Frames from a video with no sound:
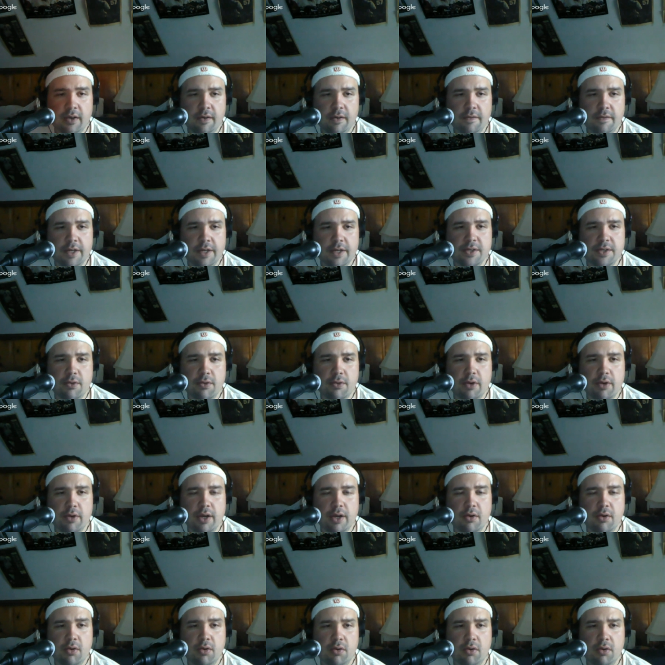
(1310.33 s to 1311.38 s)

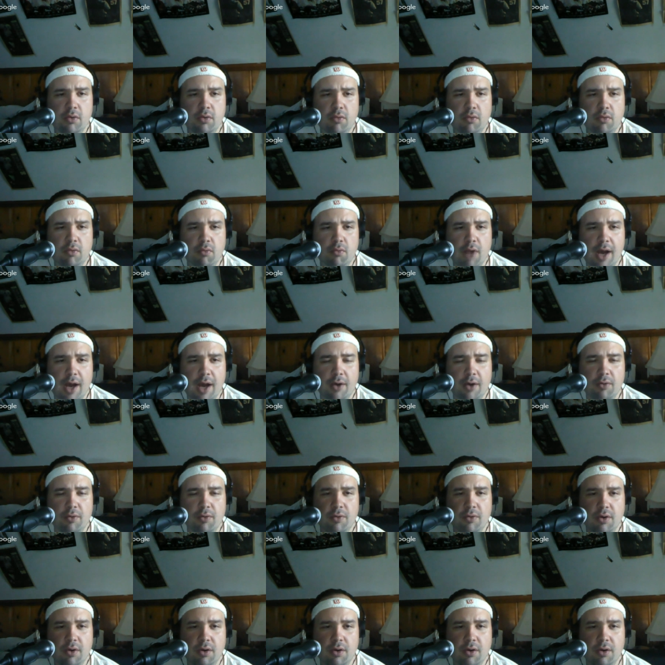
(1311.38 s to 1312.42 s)
Victoria
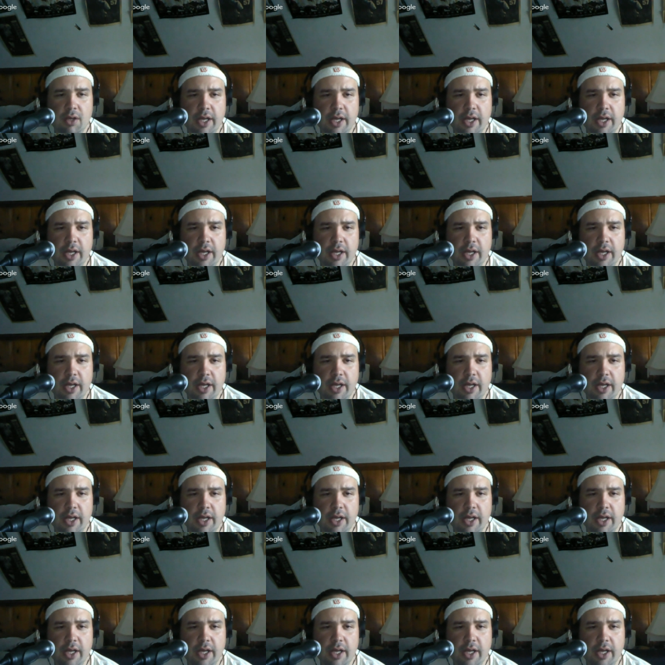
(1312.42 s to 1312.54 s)
Rowell